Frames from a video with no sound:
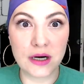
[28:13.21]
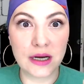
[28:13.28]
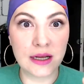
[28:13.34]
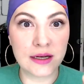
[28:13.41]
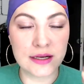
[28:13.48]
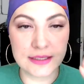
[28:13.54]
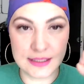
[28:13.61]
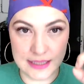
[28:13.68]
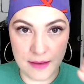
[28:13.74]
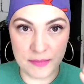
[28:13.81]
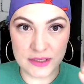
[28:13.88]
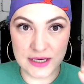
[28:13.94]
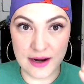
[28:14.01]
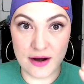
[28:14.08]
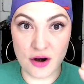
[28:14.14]
in a
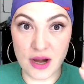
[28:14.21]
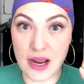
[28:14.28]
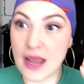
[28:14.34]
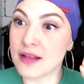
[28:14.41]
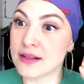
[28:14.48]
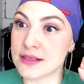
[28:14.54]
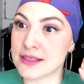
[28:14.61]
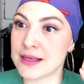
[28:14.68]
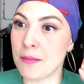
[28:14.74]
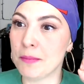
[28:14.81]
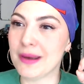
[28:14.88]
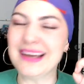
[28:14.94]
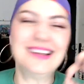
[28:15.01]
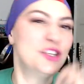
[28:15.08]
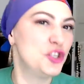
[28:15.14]
cemetery and
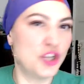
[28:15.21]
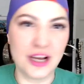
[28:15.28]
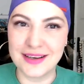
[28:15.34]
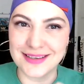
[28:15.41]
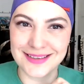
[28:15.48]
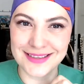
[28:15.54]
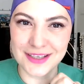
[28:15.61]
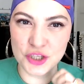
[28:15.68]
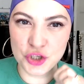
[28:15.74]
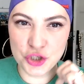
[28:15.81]
somebody just